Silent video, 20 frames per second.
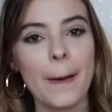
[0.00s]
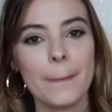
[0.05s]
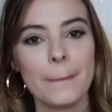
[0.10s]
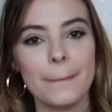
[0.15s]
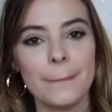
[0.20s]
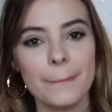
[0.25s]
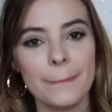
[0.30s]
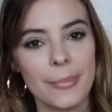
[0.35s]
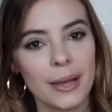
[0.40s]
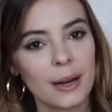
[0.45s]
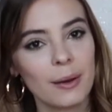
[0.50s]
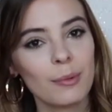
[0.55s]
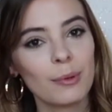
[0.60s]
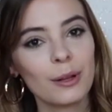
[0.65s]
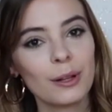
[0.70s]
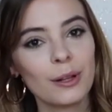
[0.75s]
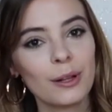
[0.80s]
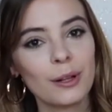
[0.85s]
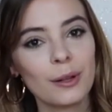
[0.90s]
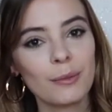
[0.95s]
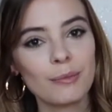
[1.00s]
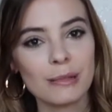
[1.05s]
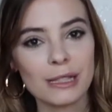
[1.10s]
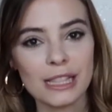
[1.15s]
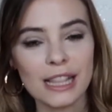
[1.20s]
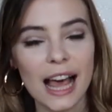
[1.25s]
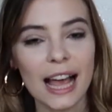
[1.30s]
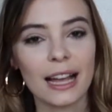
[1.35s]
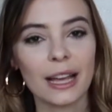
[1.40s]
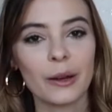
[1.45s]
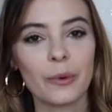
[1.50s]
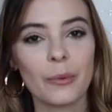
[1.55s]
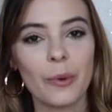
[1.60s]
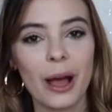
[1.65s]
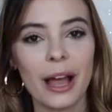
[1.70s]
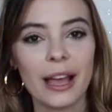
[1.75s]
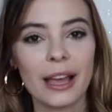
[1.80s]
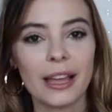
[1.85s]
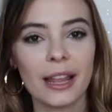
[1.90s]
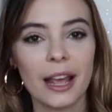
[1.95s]
minimal black and
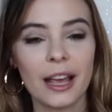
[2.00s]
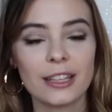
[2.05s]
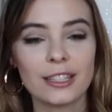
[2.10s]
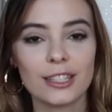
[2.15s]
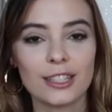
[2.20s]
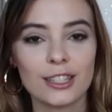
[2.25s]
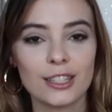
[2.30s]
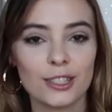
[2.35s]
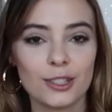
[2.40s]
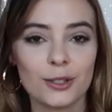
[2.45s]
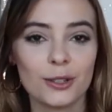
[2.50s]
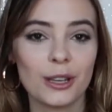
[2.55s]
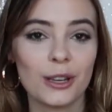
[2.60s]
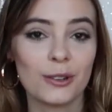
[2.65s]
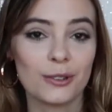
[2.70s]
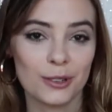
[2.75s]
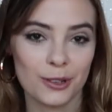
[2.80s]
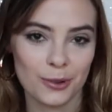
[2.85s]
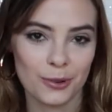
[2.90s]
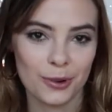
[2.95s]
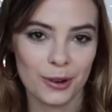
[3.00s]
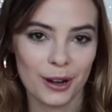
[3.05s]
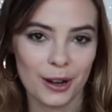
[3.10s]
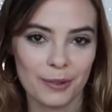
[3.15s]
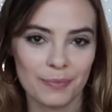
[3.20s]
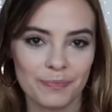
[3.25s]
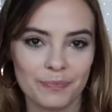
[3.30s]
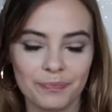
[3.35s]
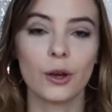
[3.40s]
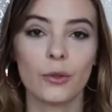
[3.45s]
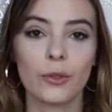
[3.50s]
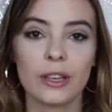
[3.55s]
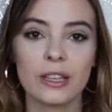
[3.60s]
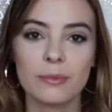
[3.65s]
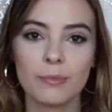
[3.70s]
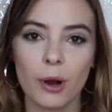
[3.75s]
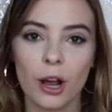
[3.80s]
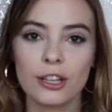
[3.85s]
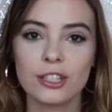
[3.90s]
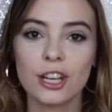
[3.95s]
white studio tour. So this
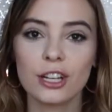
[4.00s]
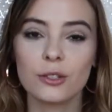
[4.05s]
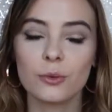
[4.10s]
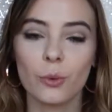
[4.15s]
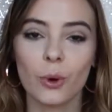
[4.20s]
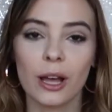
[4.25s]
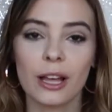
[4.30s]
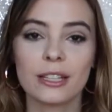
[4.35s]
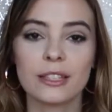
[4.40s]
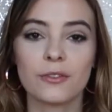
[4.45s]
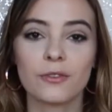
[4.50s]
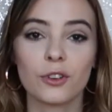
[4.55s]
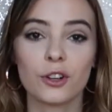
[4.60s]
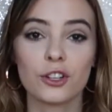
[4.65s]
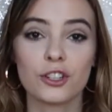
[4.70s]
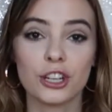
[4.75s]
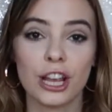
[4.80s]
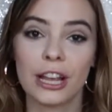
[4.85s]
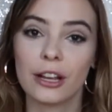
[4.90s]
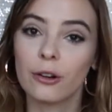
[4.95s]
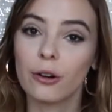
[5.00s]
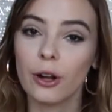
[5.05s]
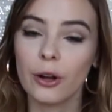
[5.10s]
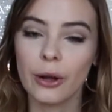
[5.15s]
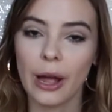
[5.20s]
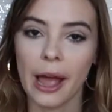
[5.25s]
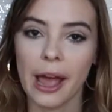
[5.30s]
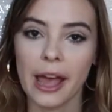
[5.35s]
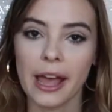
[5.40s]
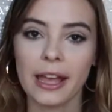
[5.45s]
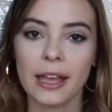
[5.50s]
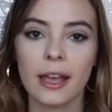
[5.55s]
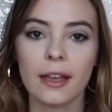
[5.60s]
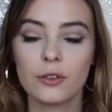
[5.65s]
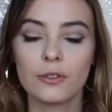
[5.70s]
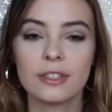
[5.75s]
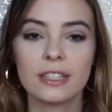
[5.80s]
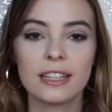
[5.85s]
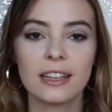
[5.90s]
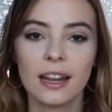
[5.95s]
project was for Jake Roque. If
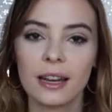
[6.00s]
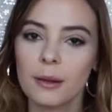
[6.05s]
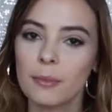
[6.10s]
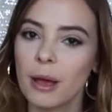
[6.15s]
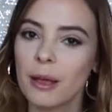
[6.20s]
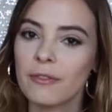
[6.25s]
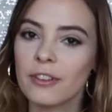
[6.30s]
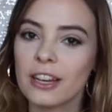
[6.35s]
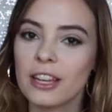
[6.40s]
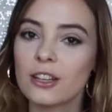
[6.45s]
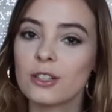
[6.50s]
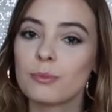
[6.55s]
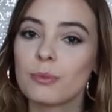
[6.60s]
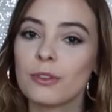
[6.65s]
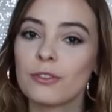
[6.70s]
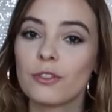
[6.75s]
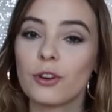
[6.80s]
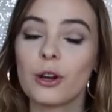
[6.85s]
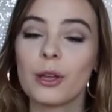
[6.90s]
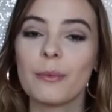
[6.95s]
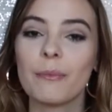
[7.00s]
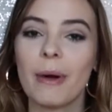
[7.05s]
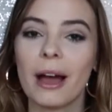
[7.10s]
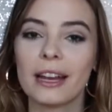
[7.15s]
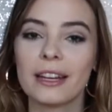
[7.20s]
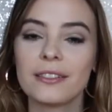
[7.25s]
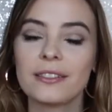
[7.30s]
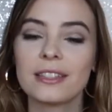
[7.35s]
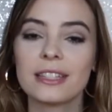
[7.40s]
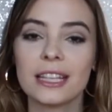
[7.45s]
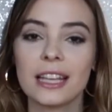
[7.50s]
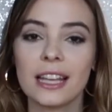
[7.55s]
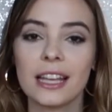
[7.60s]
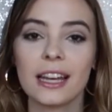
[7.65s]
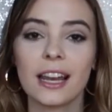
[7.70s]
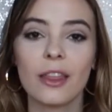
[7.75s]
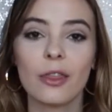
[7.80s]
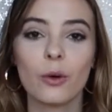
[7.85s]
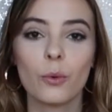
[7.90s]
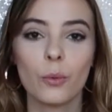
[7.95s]
you've seen any of my videos before, you might have
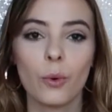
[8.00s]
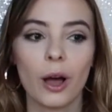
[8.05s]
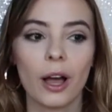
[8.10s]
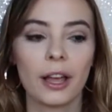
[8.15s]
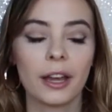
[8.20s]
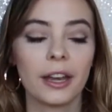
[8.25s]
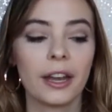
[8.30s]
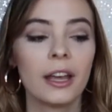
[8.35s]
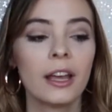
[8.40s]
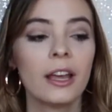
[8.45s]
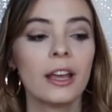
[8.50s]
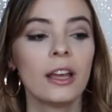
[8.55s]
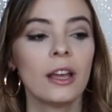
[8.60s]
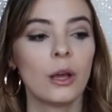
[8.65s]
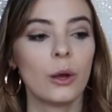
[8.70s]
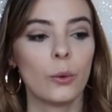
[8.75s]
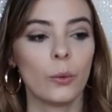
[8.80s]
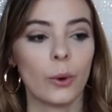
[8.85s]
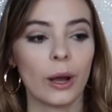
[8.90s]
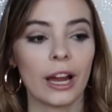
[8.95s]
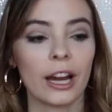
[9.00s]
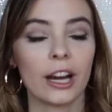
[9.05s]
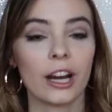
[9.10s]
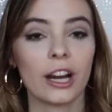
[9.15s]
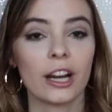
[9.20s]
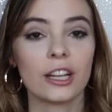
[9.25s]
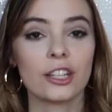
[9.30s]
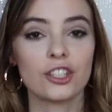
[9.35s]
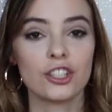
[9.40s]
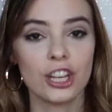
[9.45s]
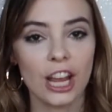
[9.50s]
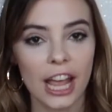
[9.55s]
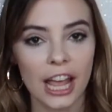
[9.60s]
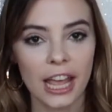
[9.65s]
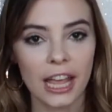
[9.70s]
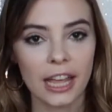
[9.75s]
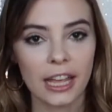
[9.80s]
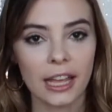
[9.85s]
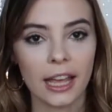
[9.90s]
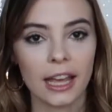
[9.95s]
seen the one where
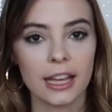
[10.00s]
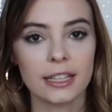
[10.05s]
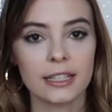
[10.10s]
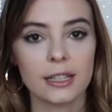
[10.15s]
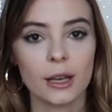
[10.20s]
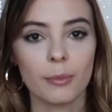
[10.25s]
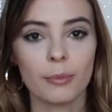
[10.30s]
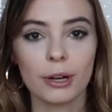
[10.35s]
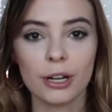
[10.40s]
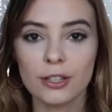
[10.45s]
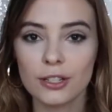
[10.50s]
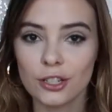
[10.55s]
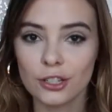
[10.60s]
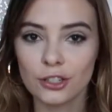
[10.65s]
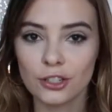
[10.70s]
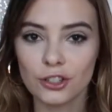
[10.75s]
Jake is a personal